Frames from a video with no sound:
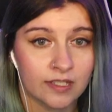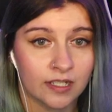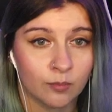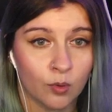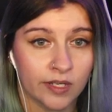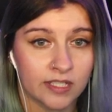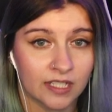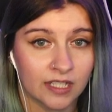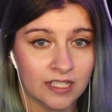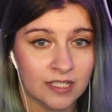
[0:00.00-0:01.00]
are pointed,
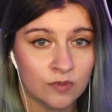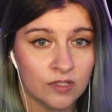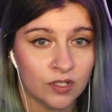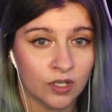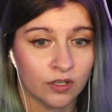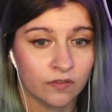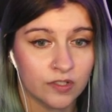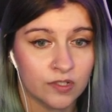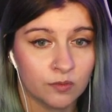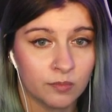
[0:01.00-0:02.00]
and this one's curved,
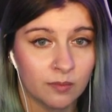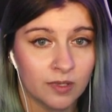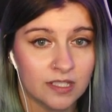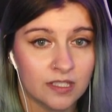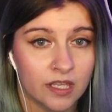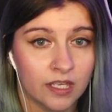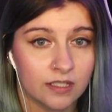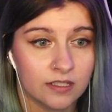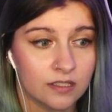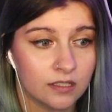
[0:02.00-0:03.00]
so maybe it's this.